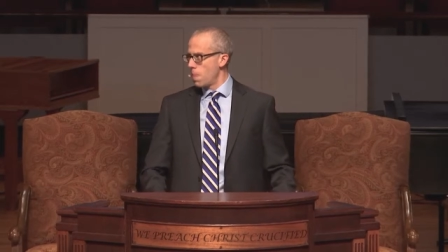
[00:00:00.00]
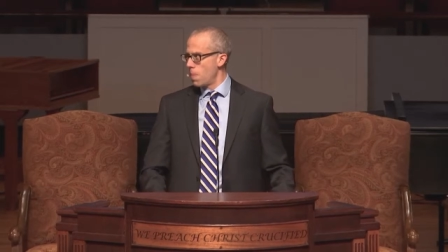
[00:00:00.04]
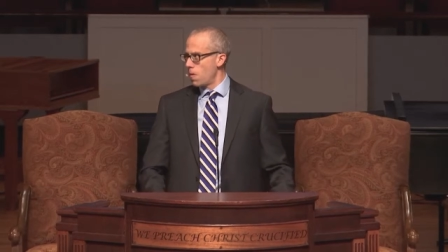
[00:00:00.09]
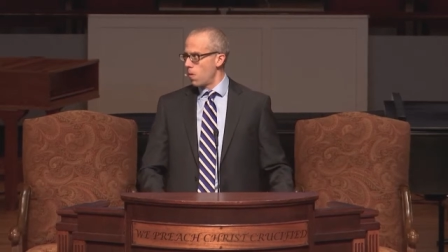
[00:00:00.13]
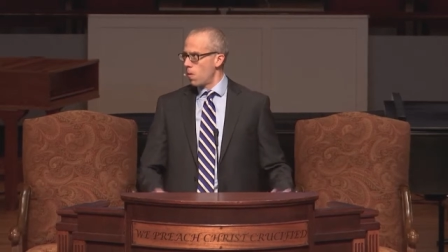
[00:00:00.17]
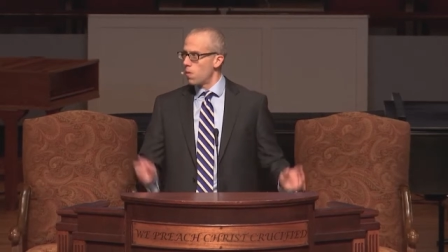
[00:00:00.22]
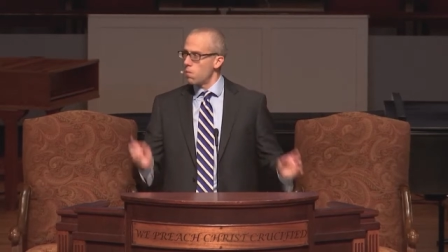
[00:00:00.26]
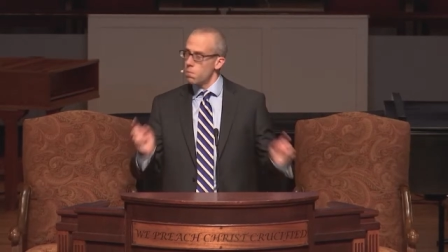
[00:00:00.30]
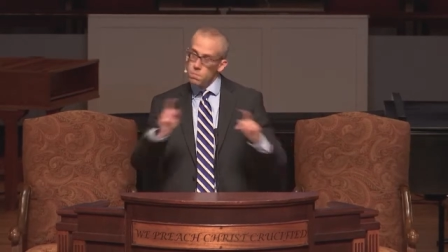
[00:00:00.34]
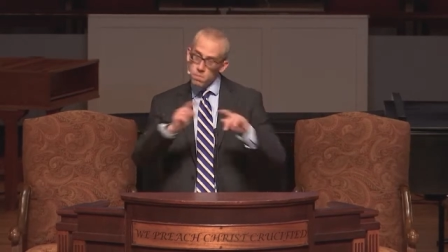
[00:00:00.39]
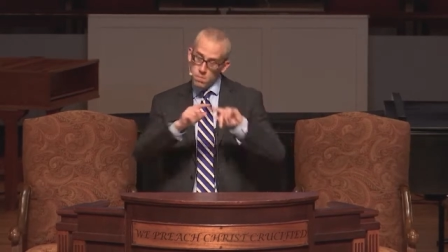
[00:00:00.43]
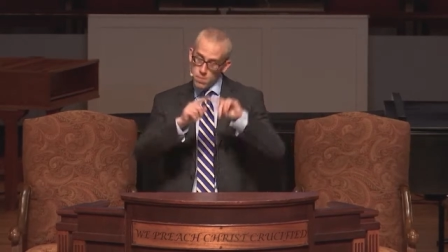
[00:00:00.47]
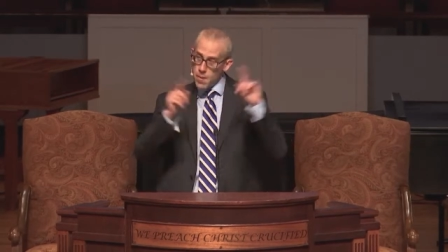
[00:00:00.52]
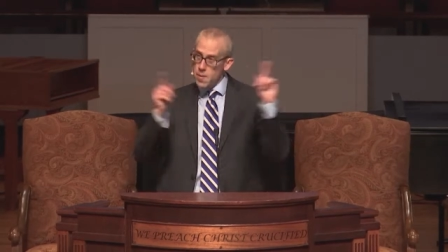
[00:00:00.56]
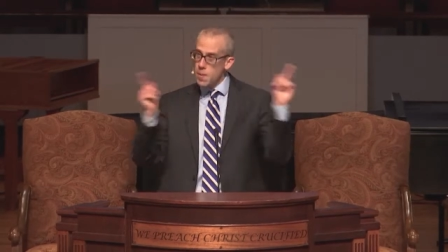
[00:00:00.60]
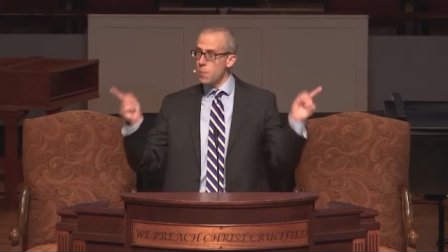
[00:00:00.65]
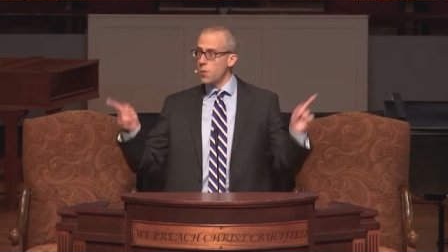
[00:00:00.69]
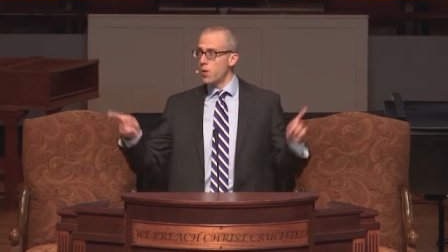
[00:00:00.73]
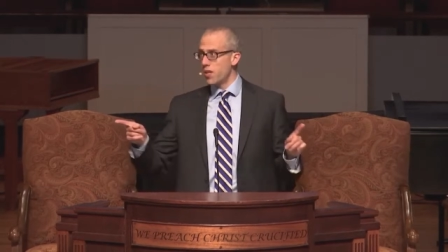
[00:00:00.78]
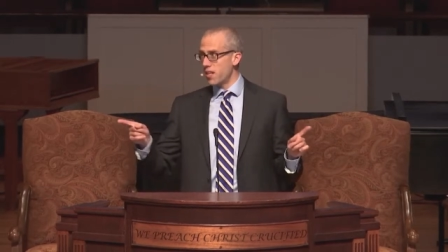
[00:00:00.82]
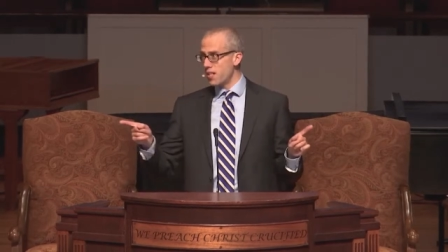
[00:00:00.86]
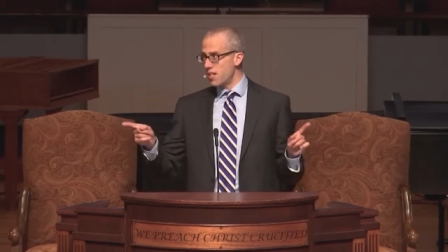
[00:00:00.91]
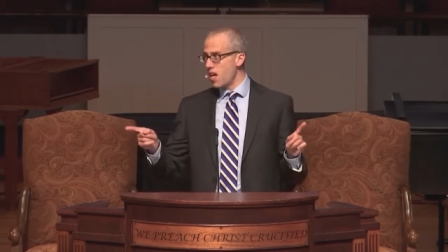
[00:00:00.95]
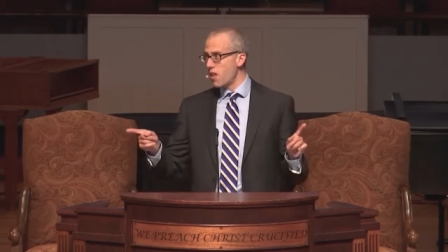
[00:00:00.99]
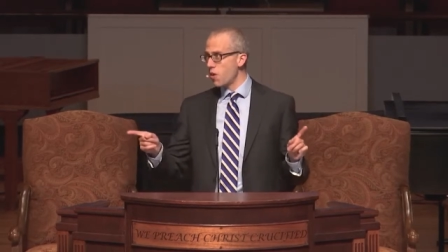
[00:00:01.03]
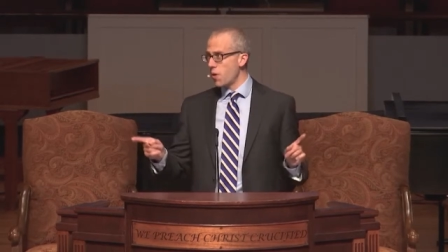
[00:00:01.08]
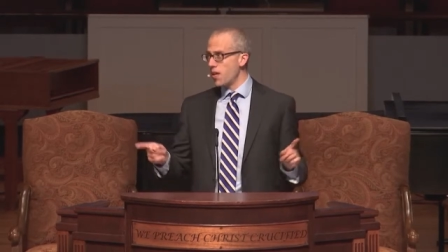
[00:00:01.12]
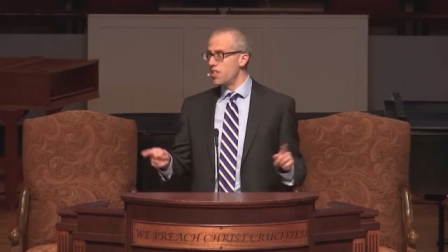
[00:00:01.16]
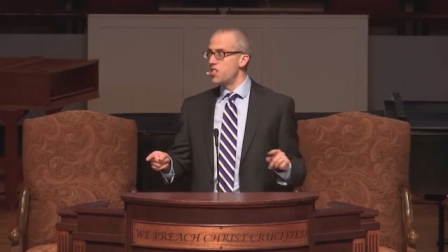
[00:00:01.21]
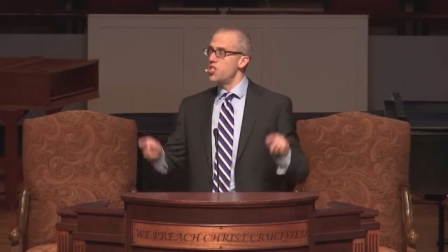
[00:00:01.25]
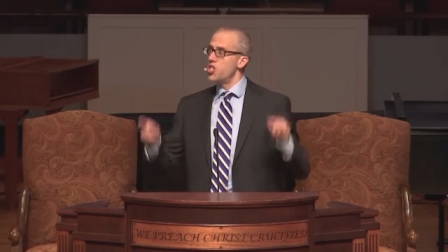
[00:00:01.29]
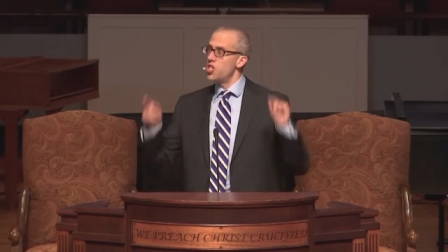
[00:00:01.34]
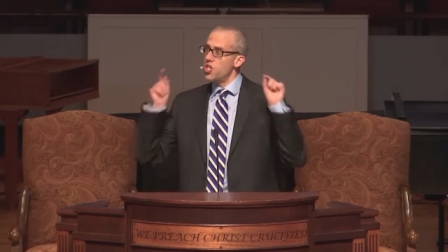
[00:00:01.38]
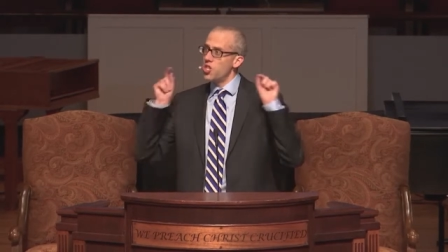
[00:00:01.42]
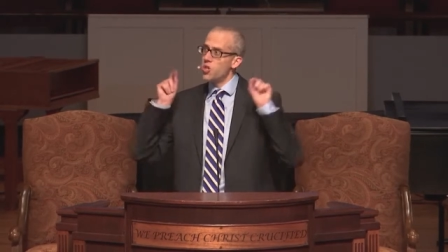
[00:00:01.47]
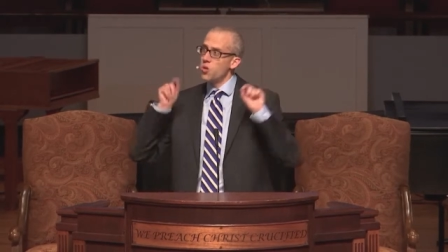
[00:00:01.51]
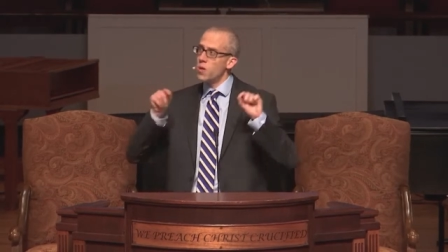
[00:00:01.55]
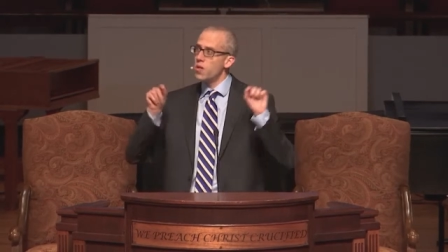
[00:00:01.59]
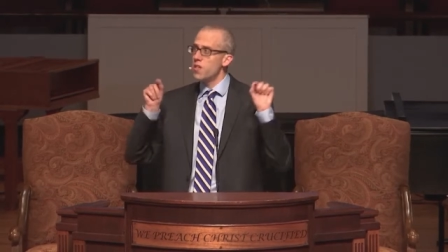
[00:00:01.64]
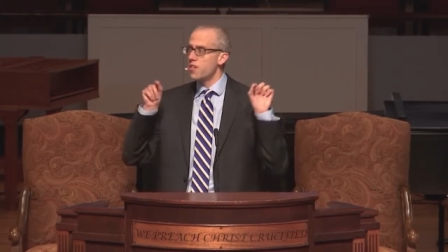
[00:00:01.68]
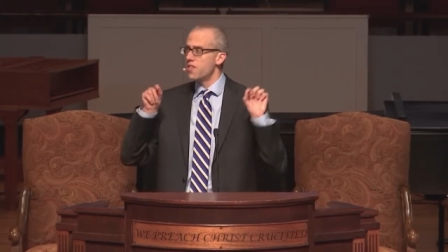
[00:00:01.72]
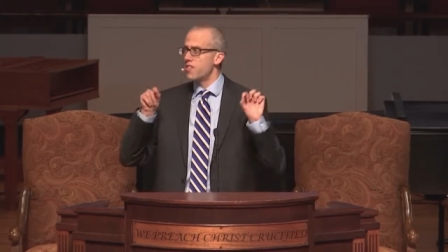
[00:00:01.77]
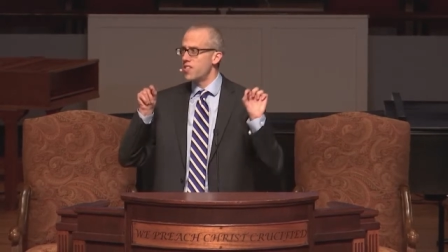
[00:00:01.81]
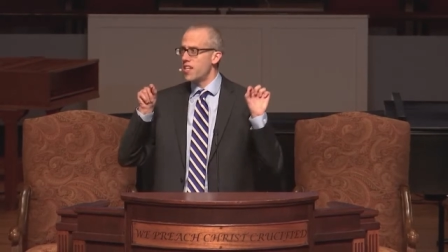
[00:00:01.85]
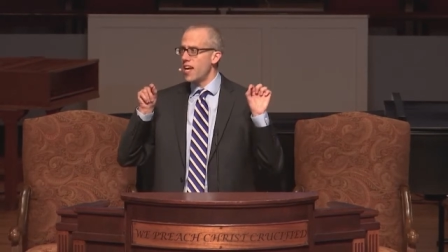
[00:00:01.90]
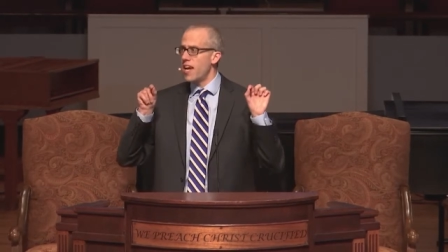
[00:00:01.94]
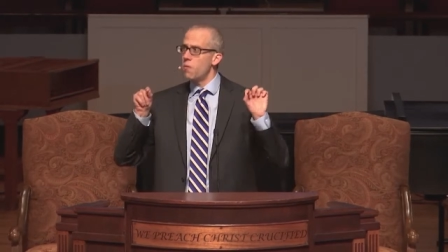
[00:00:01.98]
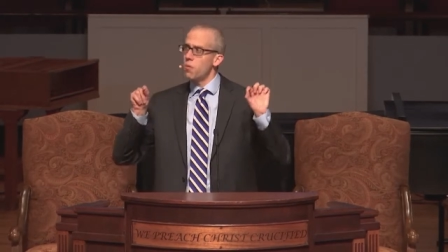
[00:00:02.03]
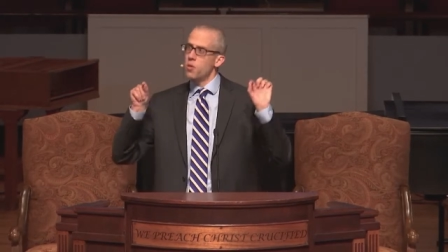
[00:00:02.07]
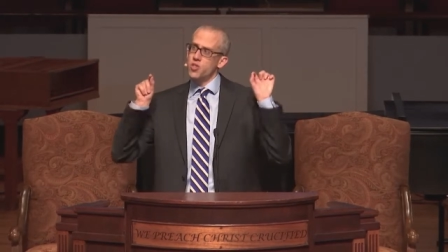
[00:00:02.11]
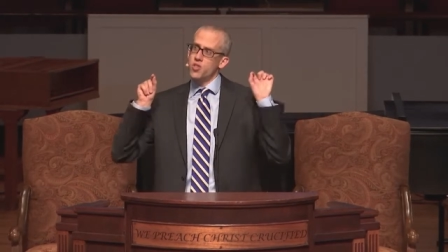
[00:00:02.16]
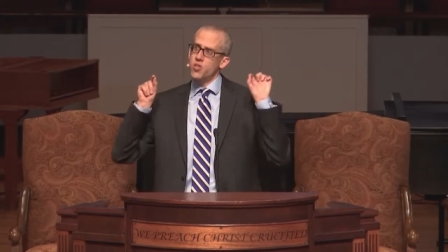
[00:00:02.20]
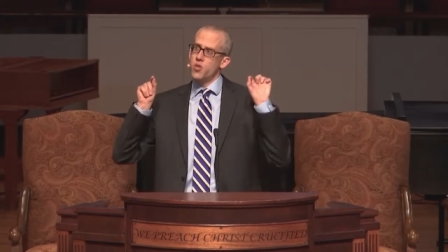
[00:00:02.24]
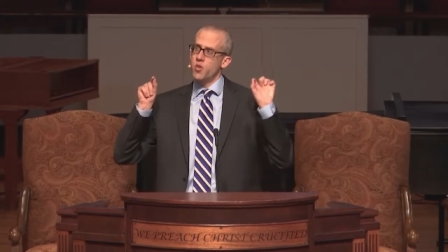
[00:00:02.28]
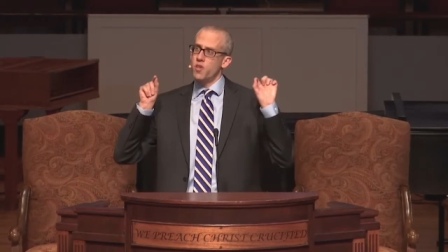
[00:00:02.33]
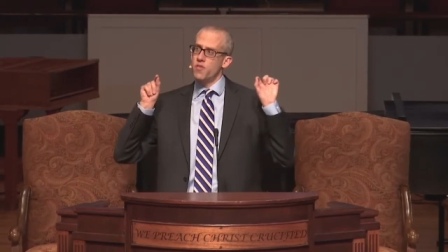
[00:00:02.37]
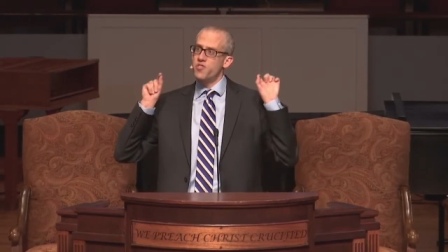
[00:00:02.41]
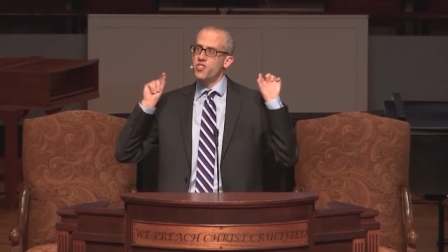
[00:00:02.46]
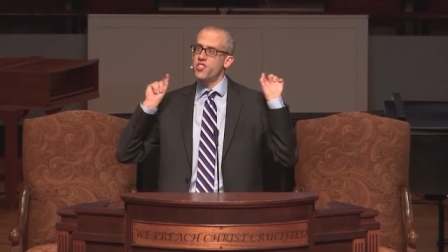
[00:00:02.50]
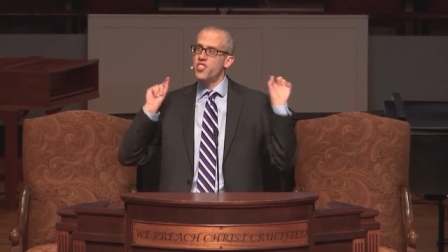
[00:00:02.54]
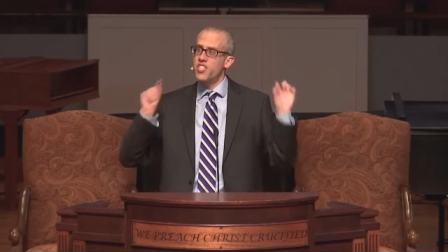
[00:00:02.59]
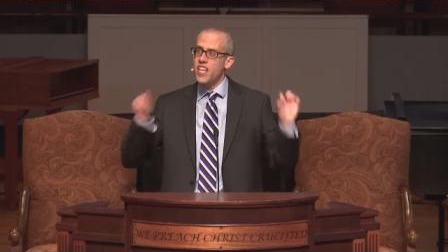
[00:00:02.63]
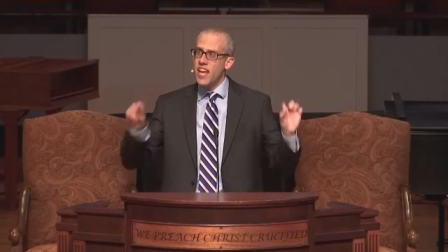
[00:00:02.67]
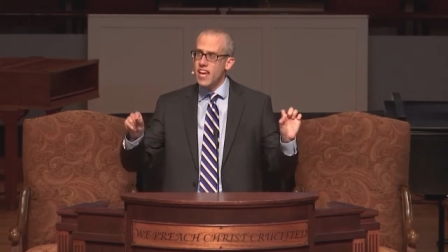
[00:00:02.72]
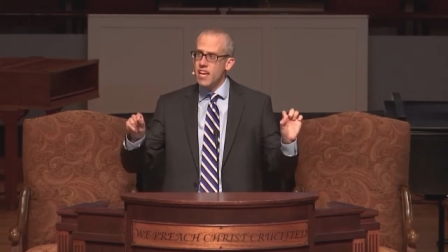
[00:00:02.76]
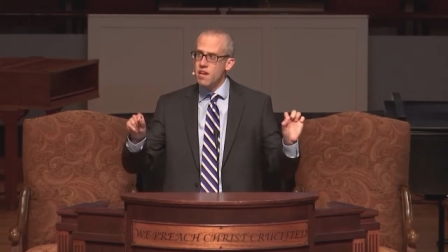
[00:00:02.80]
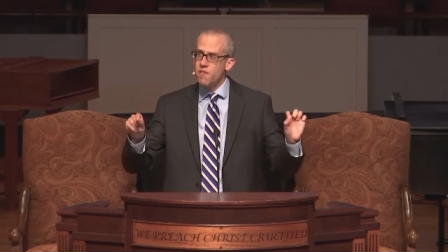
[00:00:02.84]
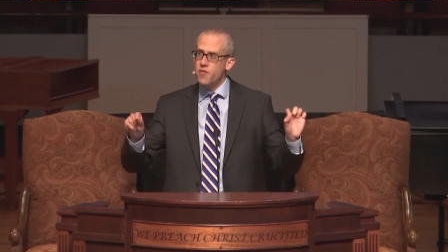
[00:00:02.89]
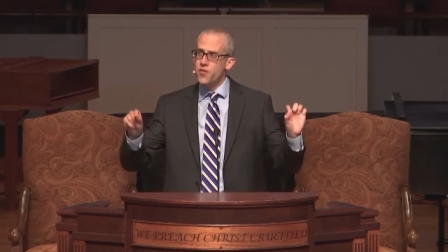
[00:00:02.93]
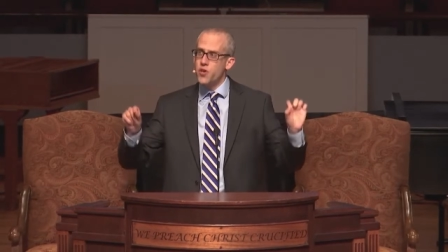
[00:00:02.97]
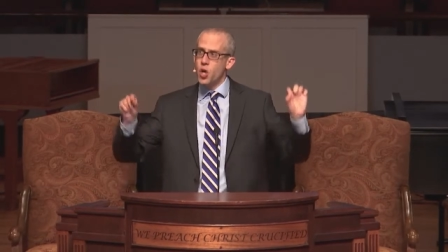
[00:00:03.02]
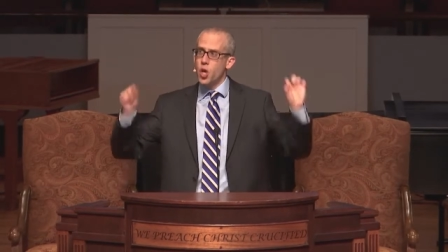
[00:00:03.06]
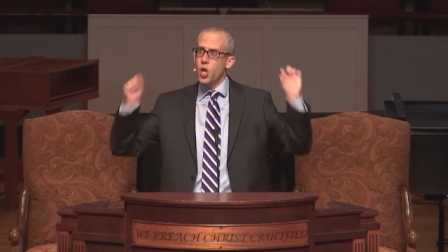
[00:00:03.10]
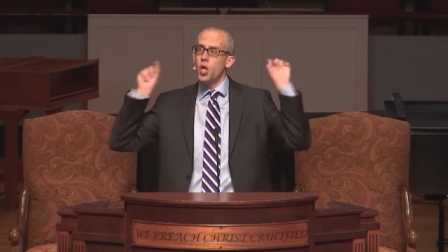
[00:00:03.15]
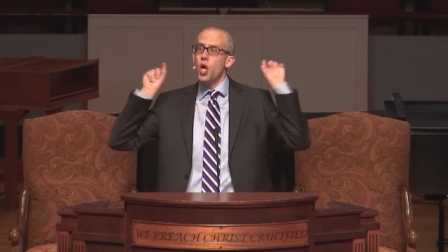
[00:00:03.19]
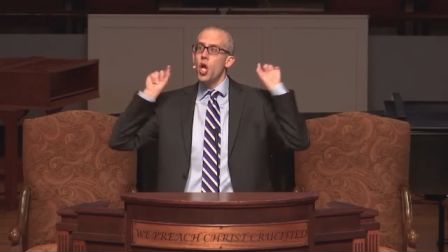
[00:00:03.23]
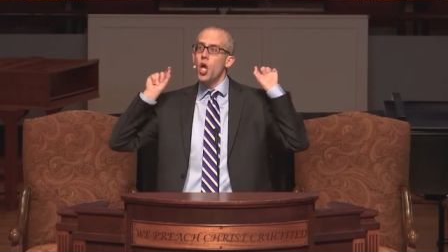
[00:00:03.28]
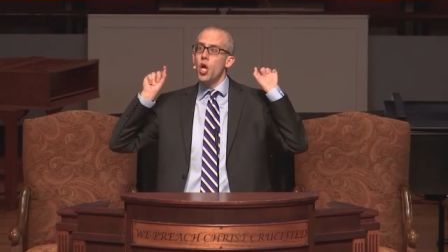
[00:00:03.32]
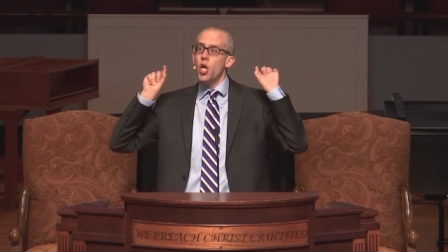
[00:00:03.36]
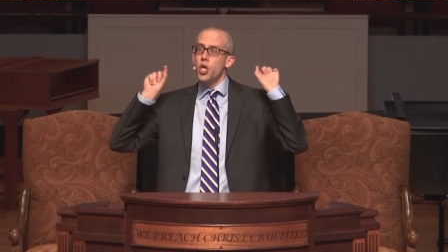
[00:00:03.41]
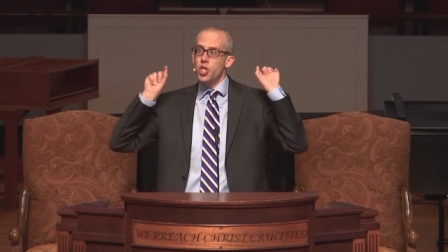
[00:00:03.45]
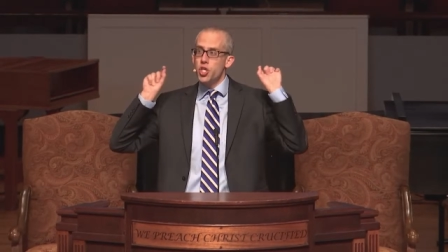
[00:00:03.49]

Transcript: Or let me put it another way. Do you understand what sort of Savior